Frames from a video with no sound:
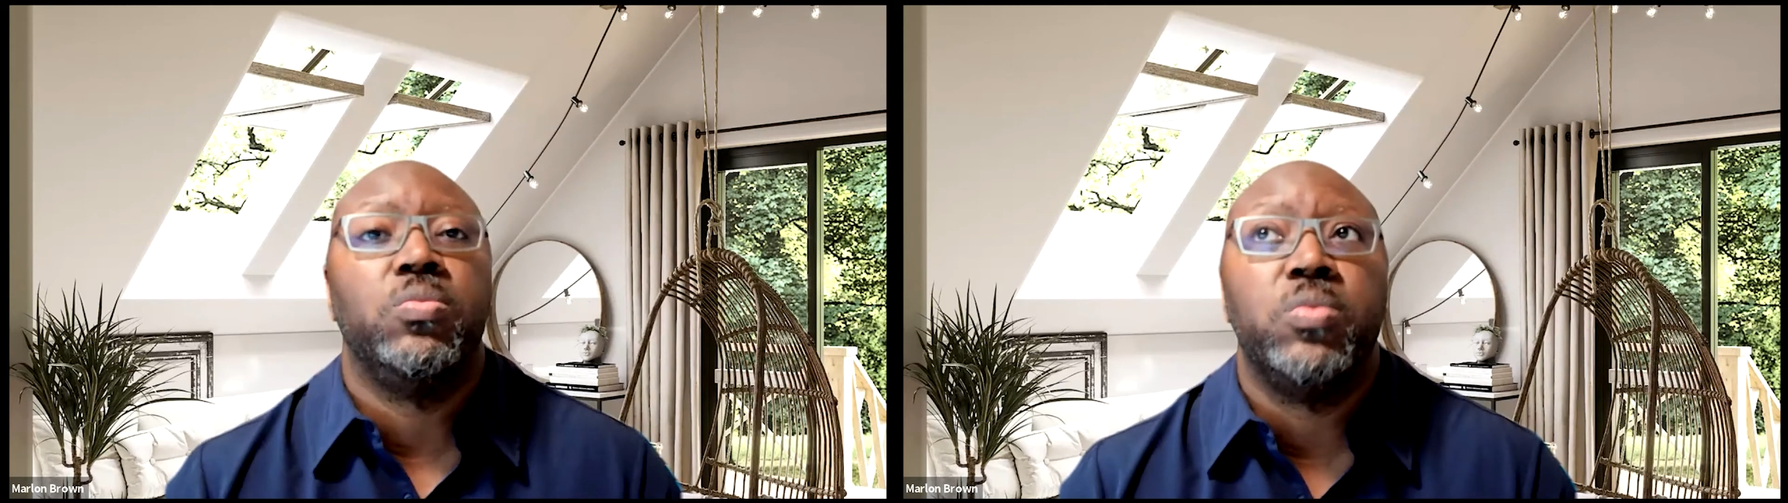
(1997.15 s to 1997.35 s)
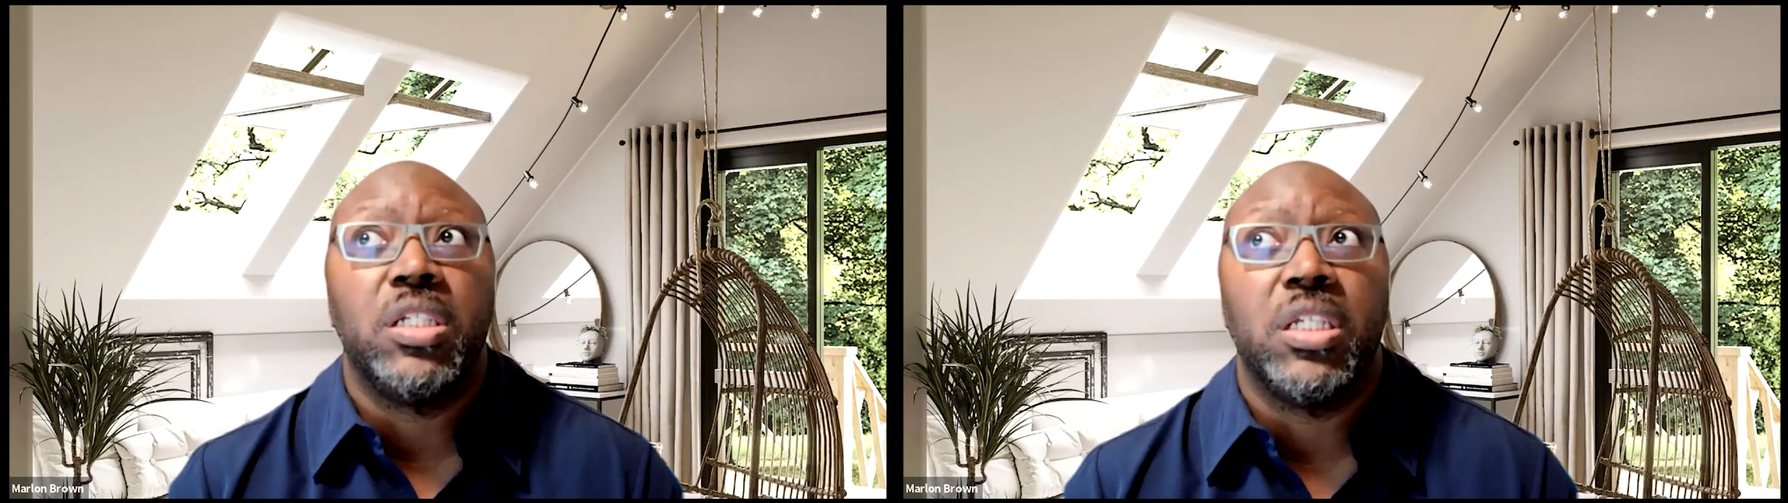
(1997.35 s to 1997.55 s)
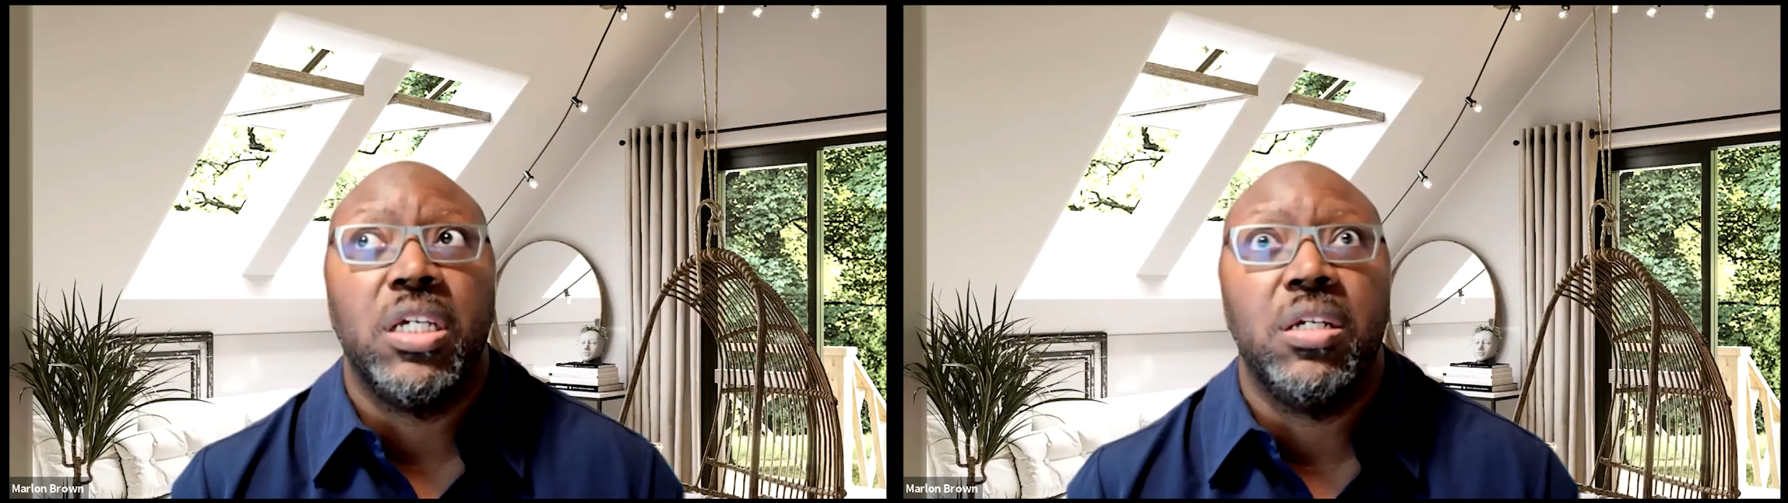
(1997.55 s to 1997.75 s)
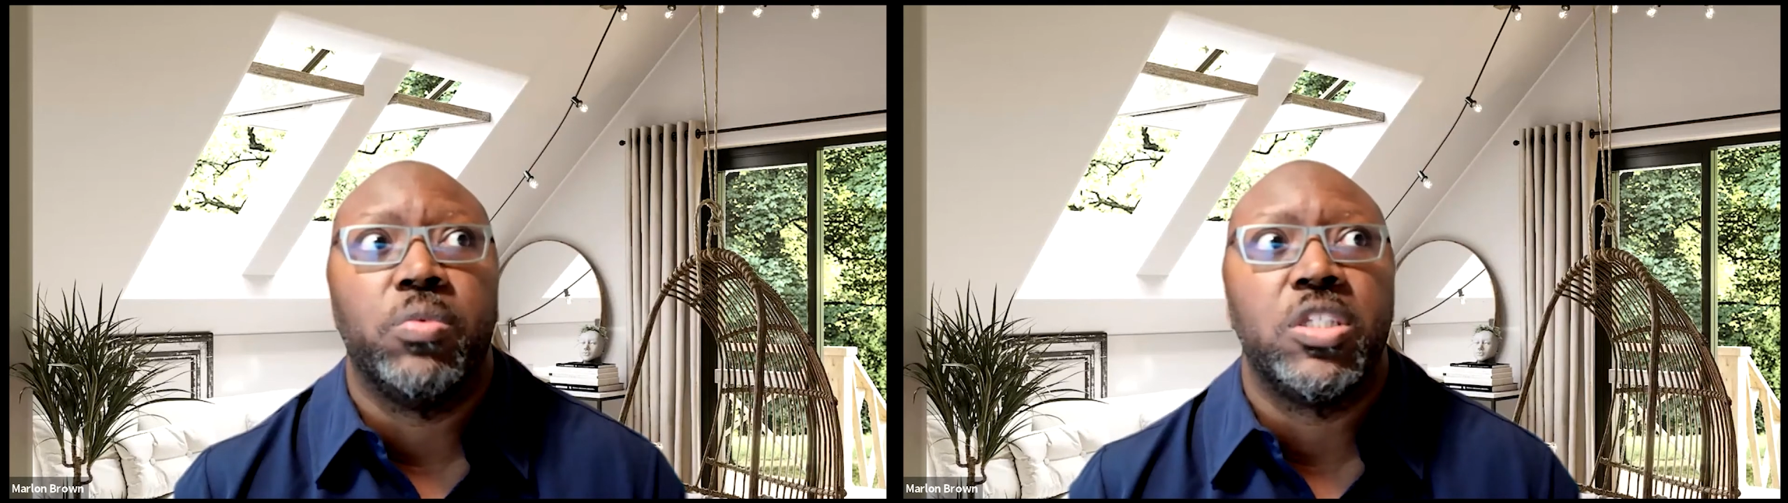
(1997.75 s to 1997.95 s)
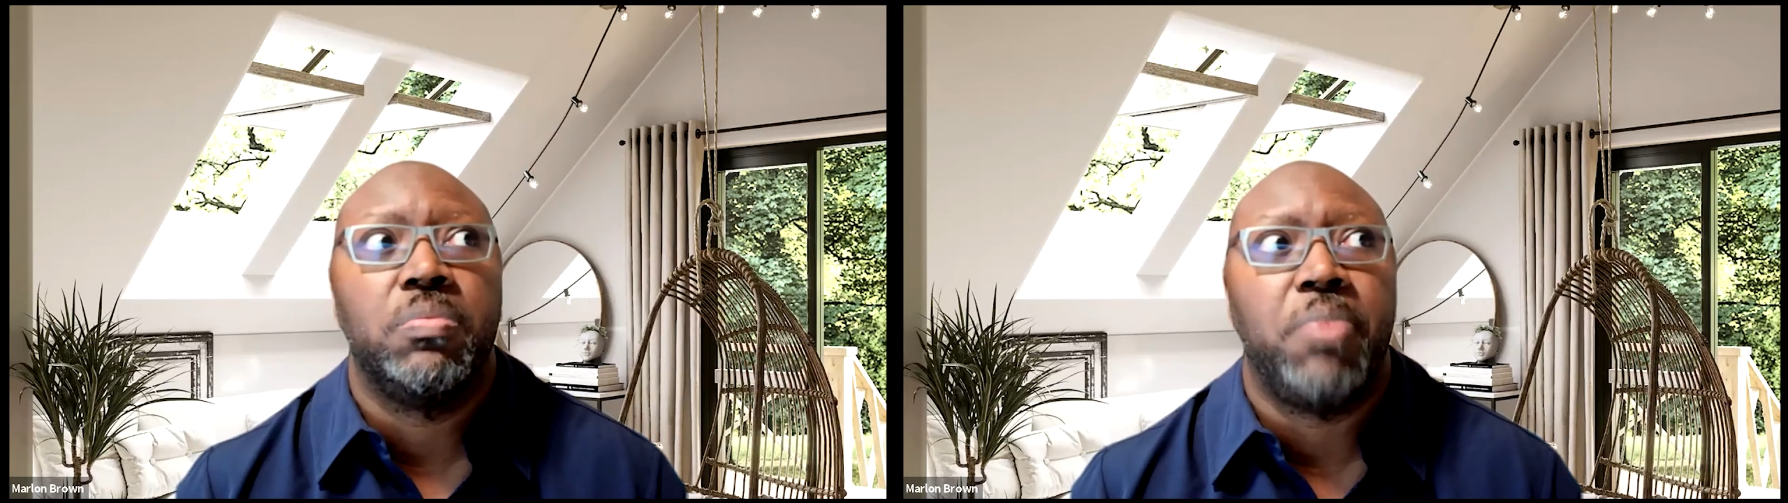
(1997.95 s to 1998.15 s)
really
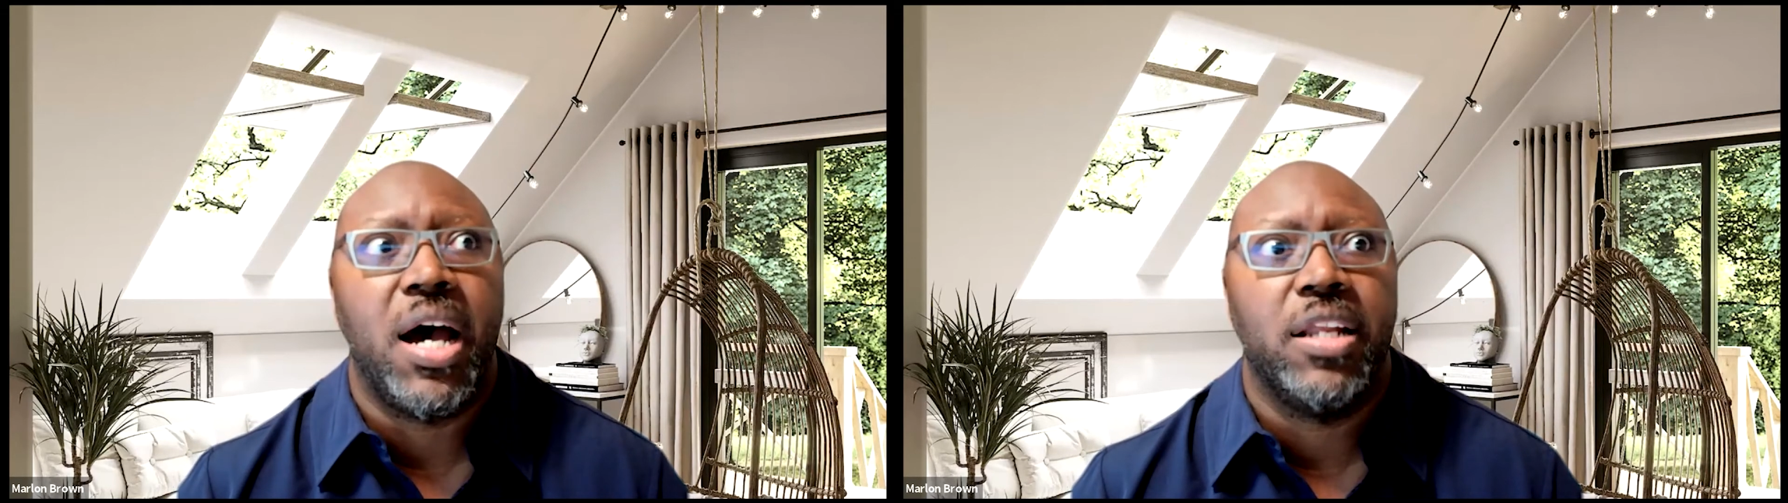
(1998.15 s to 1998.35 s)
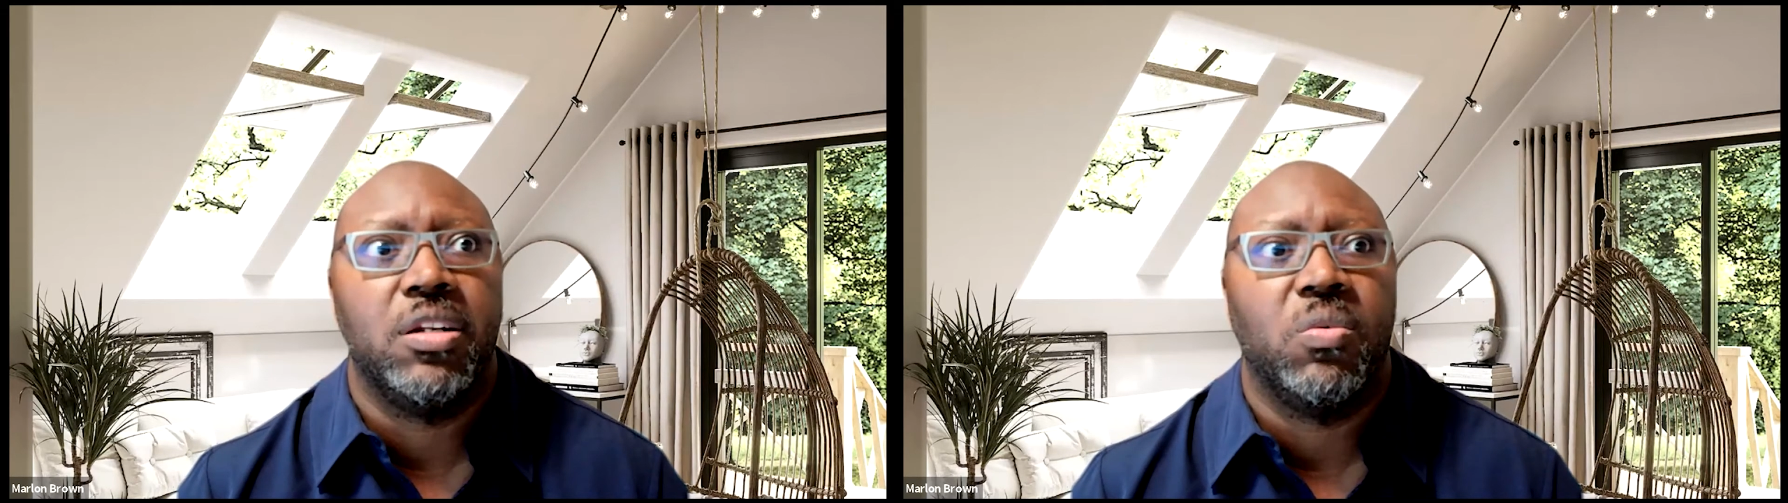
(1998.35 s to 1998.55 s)
respond